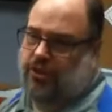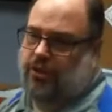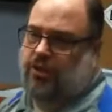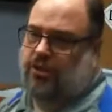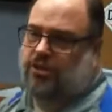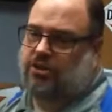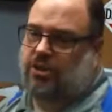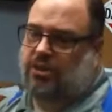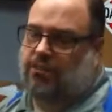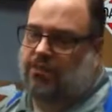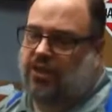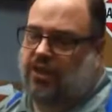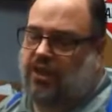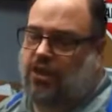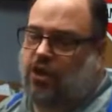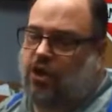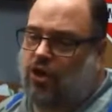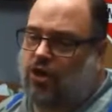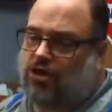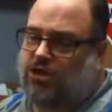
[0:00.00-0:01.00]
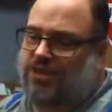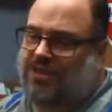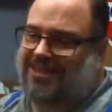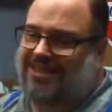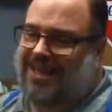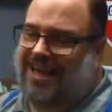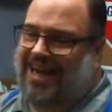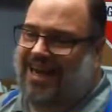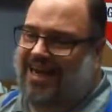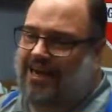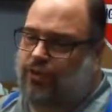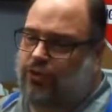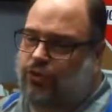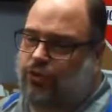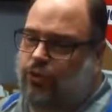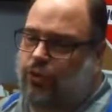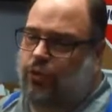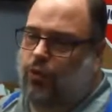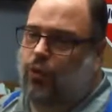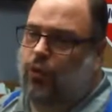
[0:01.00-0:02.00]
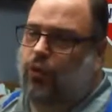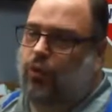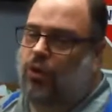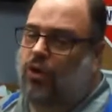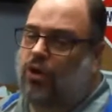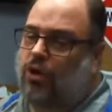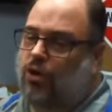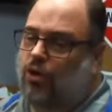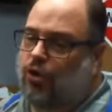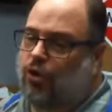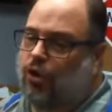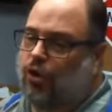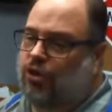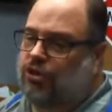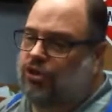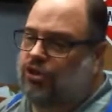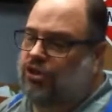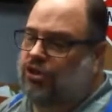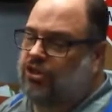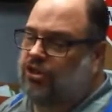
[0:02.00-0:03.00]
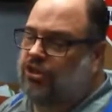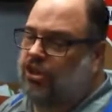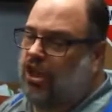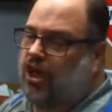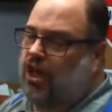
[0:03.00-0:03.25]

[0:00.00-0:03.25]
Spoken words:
something that causes cancer or causes